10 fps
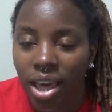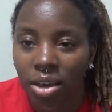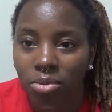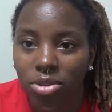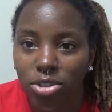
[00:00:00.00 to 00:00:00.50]

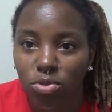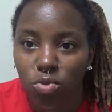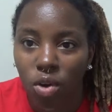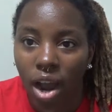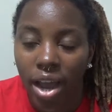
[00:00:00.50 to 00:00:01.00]
Jay was
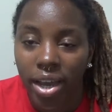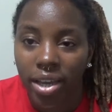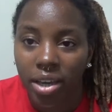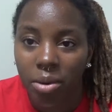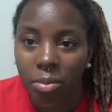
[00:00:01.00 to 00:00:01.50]

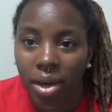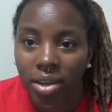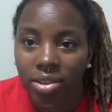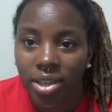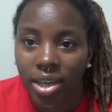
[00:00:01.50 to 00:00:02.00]
right
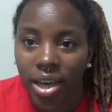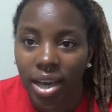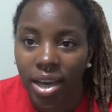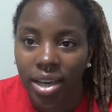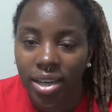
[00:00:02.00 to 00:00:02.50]
about the
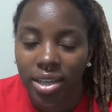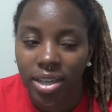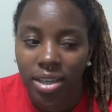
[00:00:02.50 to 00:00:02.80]
guy.